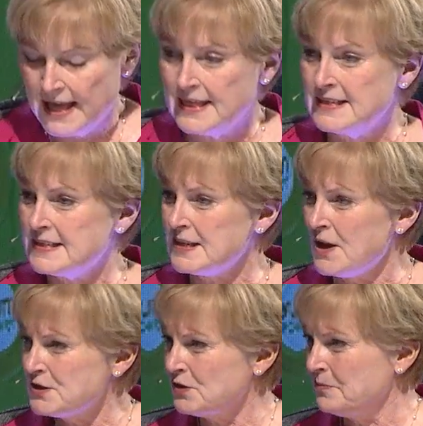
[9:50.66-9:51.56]
This is
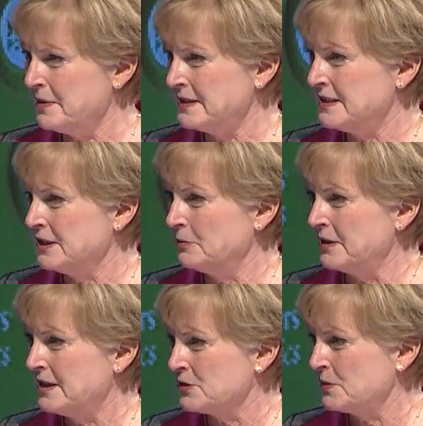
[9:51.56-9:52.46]
also a big deal
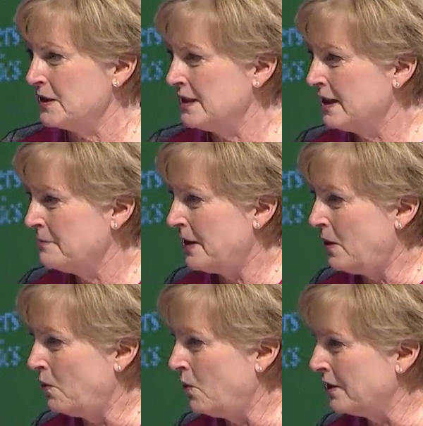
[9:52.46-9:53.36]
because when you think
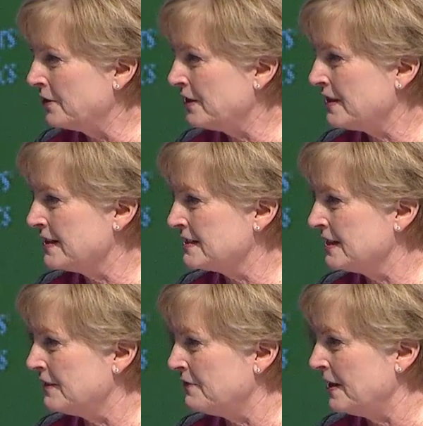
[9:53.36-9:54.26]
about what are the things
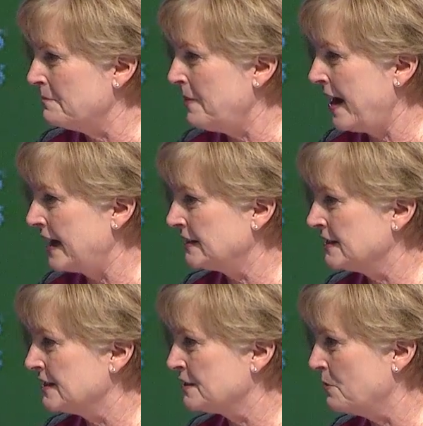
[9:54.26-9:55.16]
that have
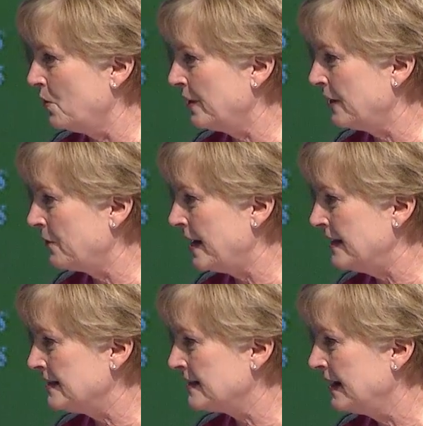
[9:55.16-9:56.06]
impacted smoking
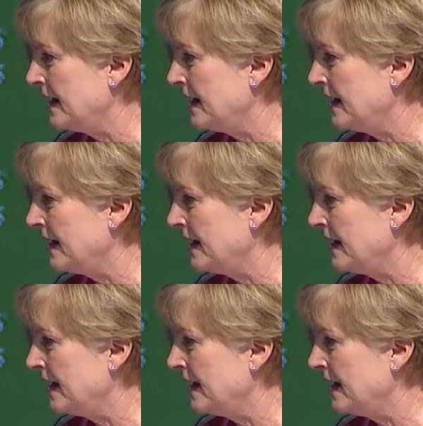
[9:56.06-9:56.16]
rates,